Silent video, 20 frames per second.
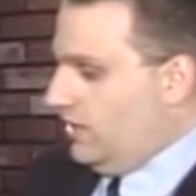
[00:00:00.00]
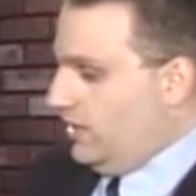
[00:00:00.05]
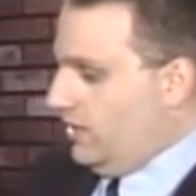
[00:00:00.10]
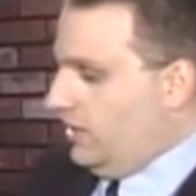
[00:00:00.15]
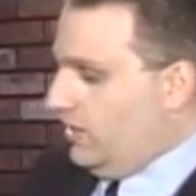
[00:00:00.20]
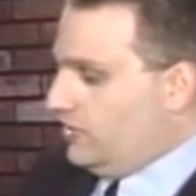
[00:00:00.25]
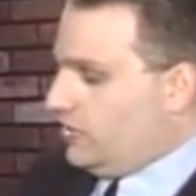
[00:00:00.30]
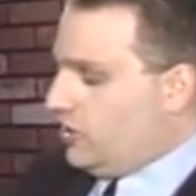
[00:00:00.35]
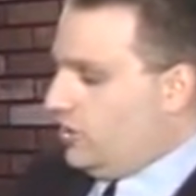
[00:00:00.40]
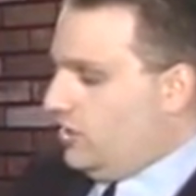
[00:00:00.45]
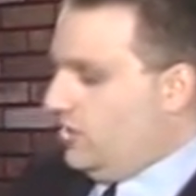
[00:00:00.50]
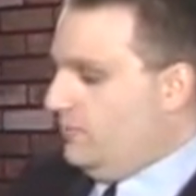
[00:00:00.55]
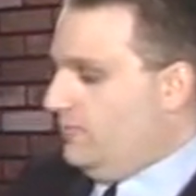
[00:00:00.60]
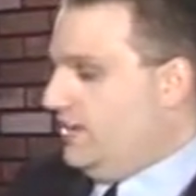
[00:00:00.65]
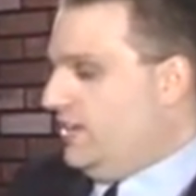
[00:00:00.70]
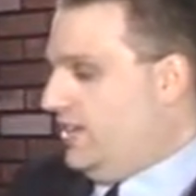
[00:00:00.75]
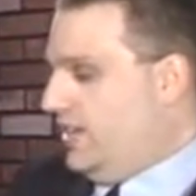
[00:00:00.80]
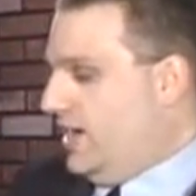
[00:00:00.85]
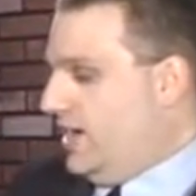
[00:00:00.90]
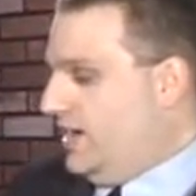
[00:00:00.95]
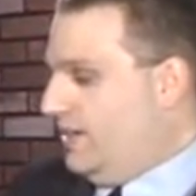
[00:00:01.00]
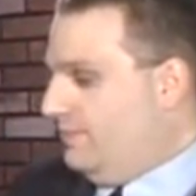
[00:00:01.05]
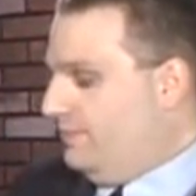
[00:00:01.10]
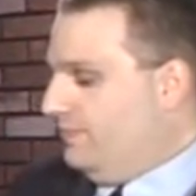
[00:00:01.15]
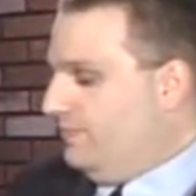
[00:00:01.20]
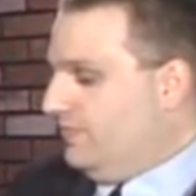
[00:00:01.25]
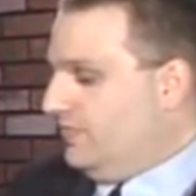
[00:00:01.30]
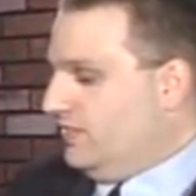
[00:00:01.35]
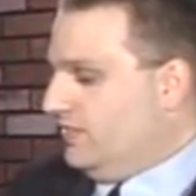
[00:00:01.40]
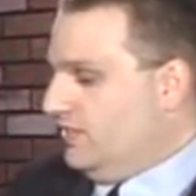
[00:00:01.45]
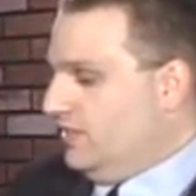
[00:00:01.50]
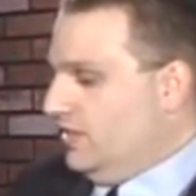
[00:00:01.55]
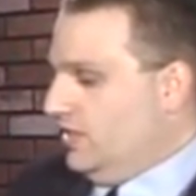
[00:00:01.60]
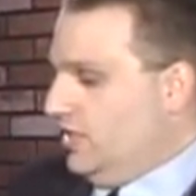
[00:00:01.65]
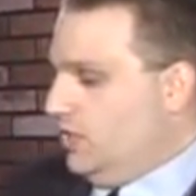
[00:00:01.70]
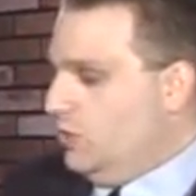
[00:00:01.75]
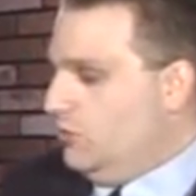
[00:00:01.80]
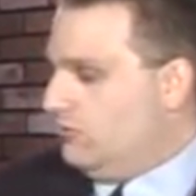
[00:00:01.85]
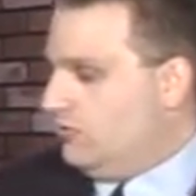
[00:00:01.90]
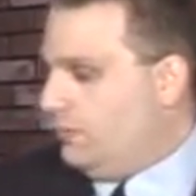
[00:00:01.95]
In a tournament game,
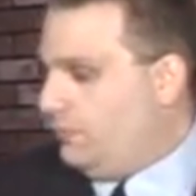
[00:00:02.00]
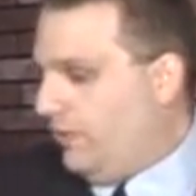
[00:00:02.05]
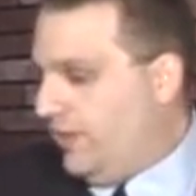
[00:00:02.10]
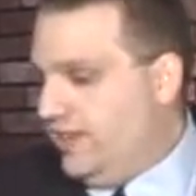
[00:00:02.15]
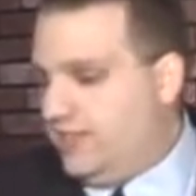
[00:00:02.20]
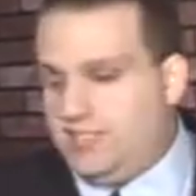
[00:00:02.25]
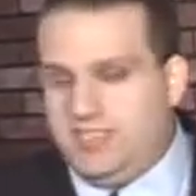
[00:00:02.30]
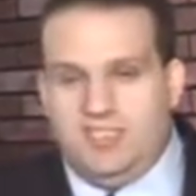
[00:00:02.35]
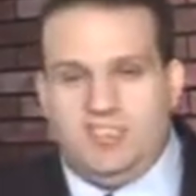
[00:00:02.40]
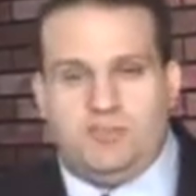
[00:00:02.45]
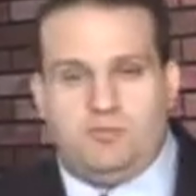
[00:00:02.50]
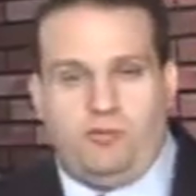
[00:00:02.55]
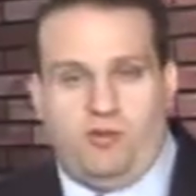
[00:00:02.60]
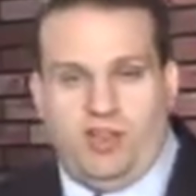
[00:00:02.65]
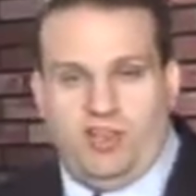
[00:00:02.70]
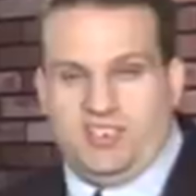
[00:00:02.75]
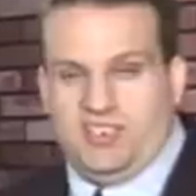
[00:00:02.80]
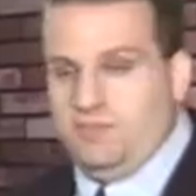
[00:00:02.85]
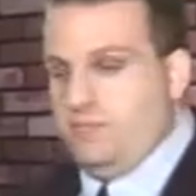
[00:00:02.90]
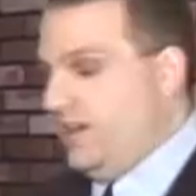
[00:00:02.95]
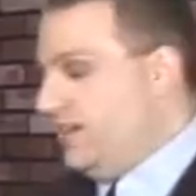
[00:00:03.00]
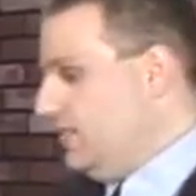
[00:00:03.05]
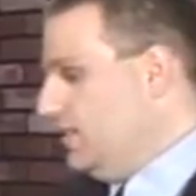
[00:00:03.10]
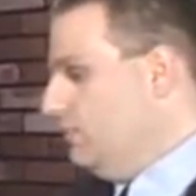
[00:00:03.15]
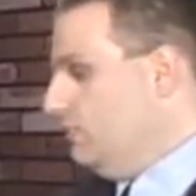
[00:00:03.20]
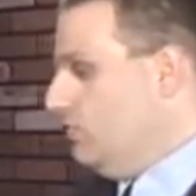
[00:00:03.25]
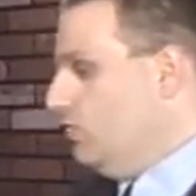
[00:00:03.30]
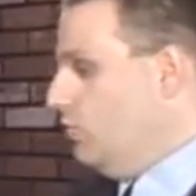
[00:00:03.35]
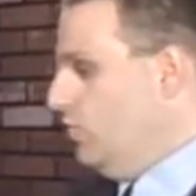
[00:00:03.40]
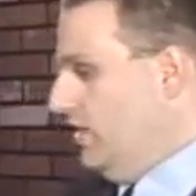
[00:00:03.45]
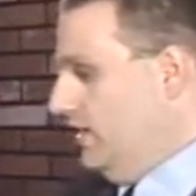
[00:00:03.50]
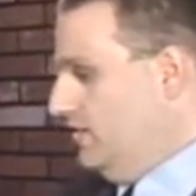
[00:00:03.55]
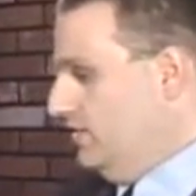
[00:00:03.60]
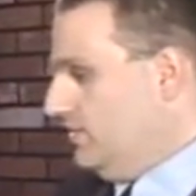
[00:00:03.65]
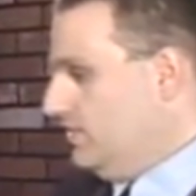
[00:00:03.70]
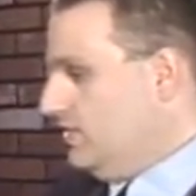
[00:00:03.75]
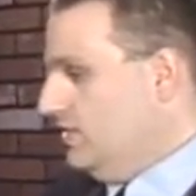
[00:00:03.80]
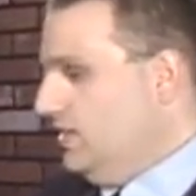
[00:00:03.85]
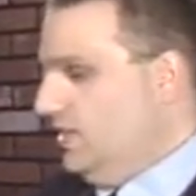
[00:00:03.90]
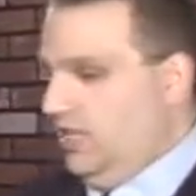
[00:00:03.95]
you would replace these pawns and make them
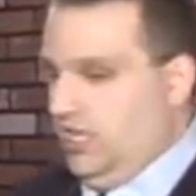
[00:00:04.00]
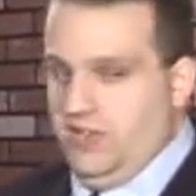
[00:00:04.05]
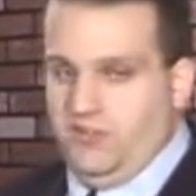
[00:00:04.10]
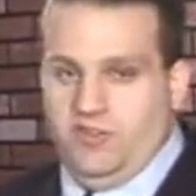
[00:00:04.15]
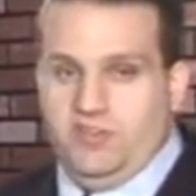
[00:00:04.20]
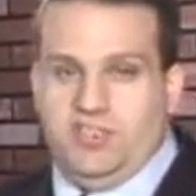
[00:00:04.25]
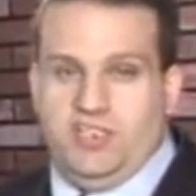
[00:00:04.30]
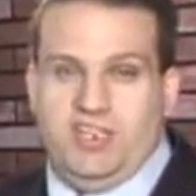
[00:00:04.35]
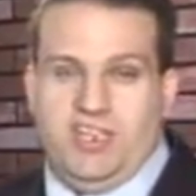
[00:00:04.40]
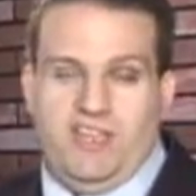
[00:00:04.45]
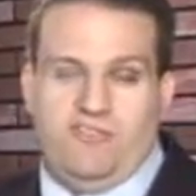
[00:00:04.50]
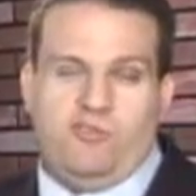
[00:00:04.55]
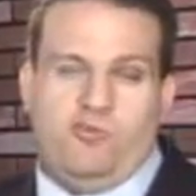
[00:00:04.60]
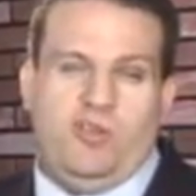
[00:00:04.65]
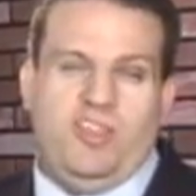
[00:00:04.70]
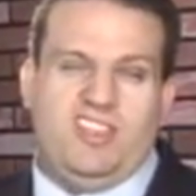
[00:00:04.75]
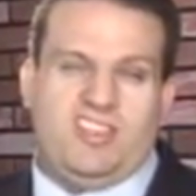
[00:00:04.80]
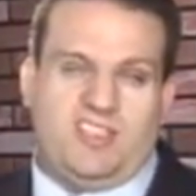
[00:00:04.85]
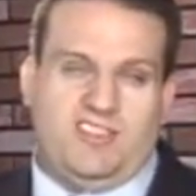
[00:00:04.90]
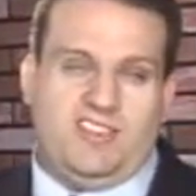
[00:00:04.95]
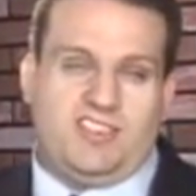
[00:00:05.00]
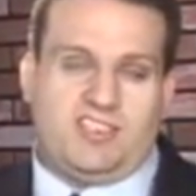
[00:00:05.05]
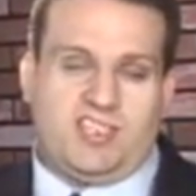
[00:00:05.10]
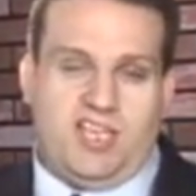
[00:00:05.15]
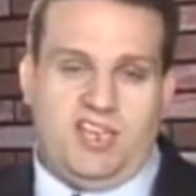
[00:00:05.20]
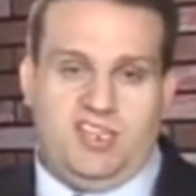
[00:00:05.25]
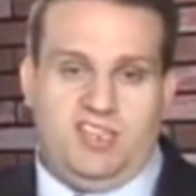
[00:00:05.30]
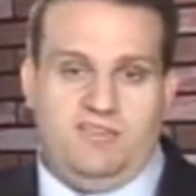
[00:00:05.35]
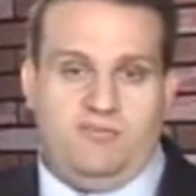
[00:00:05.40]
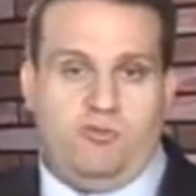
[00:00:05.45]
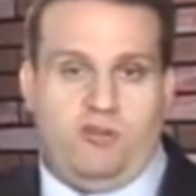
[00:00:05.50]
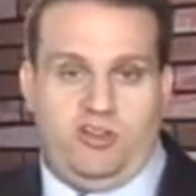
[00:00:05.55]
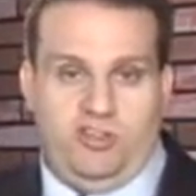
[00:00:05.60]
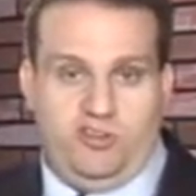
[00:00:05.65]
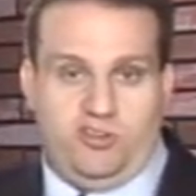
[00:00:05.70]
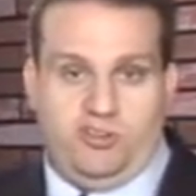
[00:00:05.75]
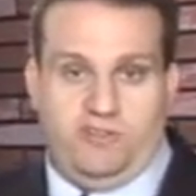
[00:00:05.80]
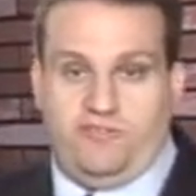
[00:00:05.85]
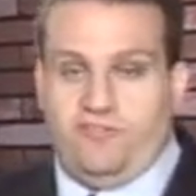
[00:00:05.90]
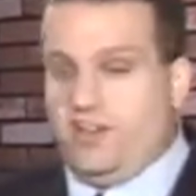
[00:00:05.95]
queens. If you didn't have queens on the side of the board, you
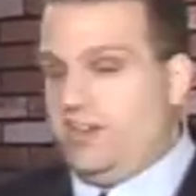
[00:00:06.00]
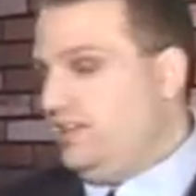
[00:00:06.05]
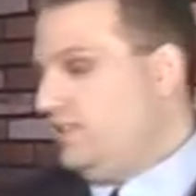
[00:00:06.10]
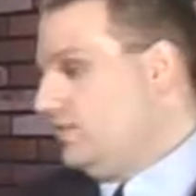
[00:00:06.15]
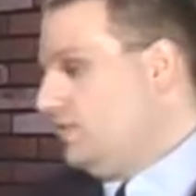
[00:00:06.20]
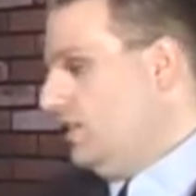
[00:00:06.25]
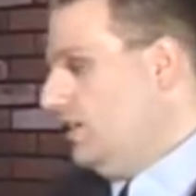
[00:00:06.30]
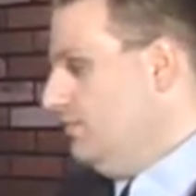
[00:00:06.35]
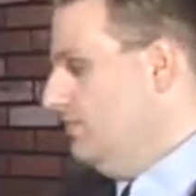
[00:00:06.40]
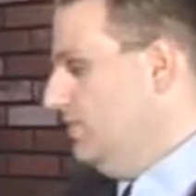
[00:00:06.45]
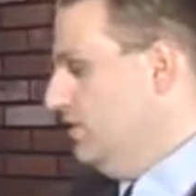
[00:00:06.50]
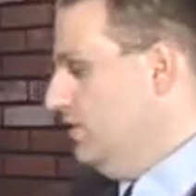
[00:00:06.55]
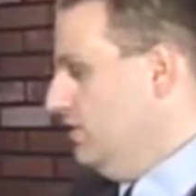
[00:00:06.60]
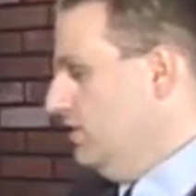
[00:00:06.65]
should find some.